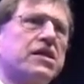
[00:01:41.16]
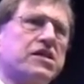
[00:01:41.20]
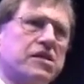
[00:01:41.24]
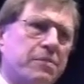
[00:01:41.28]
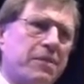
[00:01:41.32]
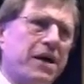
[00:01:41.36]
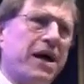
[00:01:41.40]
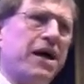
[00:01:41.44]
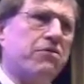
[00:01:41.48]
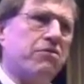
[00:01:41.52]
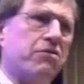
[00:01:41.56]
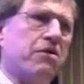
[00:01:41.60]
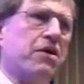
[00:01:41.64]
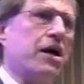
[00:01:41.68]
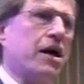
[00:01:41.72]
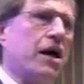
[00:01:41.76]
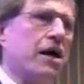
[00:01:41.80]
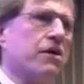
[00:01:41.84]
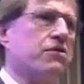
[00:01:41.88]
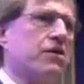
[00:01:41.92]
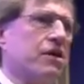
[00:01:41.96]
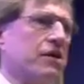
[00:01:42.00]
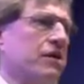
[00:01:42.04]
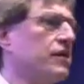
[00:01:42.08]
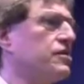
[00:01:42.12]
a bad thing. I
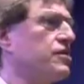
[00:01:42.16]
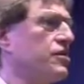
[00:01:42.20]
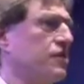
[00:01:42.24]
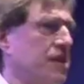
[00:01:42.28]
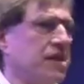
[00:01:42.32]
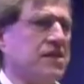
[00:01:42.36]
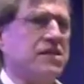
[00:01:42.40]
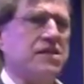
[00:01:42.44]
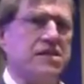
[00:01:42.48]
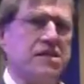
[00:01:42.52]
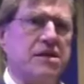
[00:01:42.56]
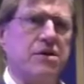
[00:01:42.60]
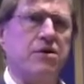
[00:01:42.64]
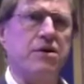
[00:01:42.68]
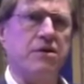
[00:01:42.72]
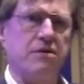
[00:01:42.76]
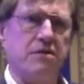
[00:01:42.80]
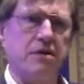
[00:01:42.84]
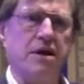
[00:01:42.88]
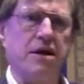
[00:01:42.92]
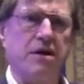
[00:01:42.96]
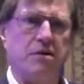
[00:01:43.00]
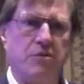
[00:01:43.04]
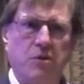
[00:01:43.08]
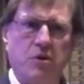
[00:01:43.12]
think that's a necessary
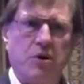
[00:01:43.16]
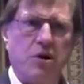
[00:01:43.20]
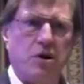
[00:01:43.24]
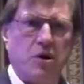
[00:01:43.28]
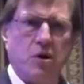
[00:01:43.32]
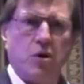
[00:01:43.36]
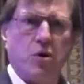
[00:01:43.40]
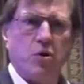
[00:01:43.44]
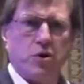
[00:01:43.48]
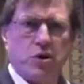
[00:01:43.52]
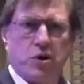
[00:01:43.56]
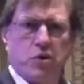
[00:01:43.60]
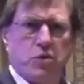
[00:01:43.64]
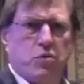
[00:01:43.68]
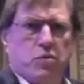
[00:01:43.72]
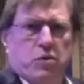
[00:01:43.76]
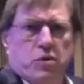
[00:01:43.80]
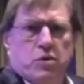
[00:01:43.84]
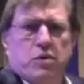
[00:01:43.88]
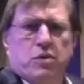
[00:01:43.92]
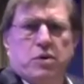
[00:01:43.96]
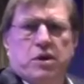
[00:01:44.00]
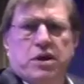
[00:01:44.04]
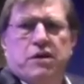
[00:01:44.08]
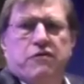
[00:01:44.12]
thing. You know,
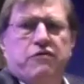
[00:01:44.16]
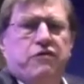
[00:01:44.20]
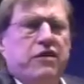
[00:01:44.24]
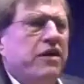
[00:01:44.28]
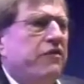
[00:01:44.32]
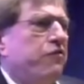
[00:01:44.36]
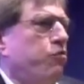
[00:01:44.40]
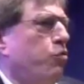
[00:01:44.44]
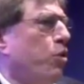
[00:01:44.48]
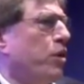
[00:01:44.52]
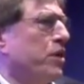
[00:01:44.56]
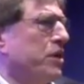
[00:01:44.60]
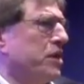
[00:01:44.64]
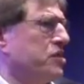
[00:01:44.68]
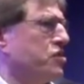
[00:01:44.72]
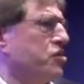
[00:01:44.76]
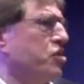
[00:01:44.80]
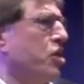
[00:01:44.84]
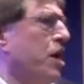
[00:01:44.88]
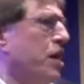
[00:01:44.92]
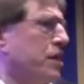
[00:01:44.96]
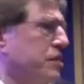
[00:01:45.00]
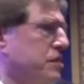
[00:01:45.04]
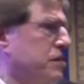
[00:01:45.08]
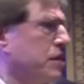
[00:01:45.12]
if one is
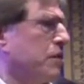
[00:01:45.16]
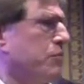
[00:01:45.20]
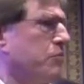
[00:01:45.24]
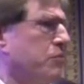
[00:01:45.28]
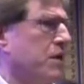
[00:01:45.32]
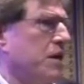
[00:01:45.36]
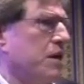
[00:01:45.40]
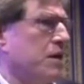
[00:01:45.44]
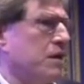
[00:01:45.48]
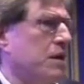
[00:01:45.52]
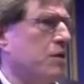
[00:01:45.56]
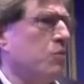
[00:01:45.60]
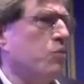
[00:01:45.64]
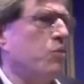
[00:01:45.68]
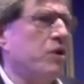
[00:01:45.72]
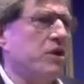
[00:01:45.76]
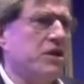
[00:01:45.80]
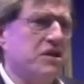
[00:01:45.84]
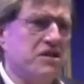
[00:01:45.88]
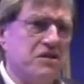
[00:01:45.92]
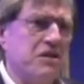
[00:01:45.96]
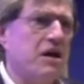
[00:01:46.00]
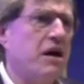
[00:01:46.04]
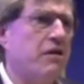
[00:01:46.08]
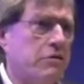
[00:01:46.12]
not something, then one
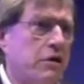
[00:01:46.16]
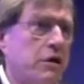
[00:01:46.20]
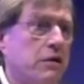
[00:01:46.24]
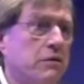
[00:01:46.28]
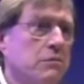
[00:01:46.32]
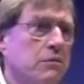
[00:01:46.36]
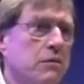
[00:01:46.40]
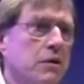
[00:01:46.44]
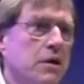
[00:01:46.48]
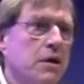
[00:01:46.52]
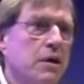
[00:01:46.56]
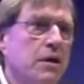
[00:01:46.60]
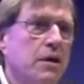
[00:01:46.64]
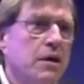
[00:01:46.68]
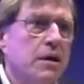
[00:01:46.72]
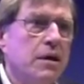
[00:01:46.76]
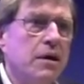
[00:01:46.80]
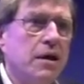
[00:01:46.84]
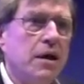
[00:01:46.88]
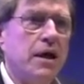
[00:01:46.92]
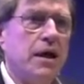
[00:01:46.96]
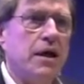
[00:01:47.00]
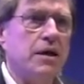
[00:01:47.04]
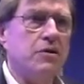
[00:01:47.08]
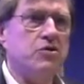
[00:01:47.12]
is nothing.
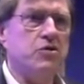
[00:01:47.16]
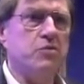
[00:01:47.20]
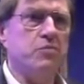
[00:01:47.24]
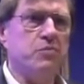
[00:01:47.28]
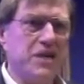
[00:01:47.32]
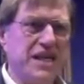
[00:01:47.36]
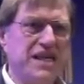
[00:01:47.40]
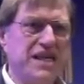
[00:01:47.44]
And to be